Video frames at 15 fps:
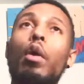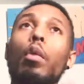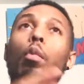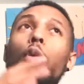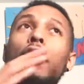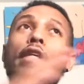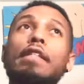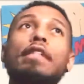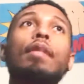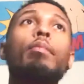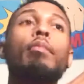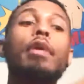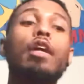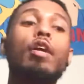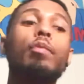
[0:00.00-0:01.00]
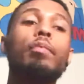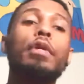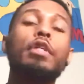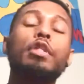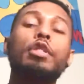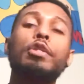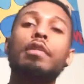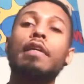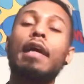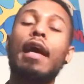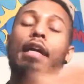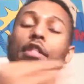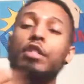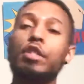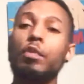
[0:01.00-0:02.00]
What is the bigger picture
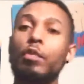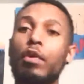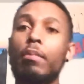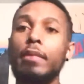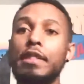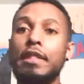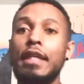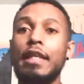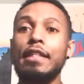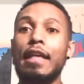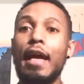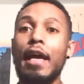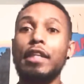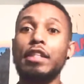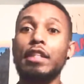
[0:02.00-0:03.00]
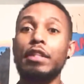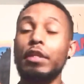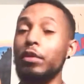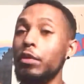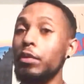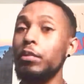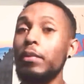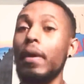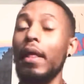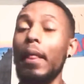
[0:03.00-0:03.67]
as to what mistakes actually do?